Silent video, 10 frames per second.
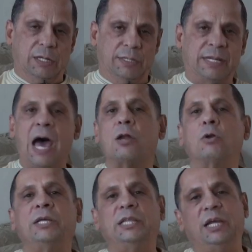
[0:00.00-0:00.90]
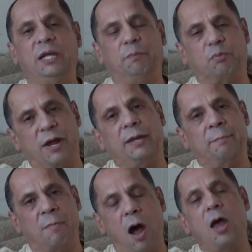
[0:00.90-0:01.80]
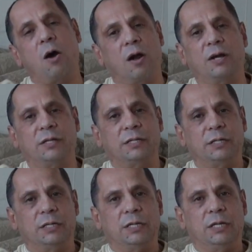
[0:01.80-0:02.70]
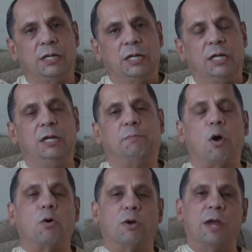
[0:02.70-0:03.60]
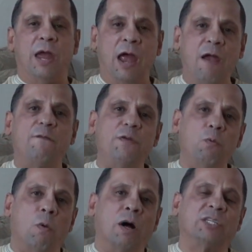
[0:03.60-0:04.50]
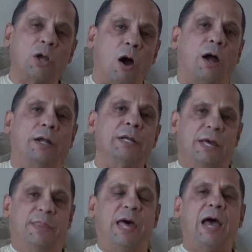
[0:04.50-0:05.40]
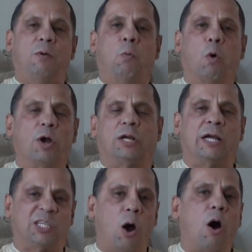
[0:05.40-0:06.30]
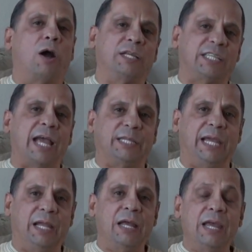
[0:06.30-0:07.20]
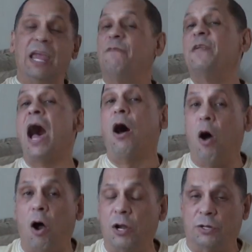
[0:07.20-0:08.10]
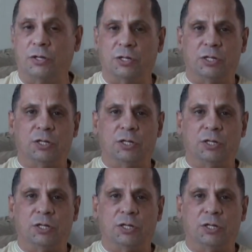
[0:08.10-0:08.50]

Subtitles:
Not only did he break my heart, he broke everyone's heart that worked as hard as I did, if not harder,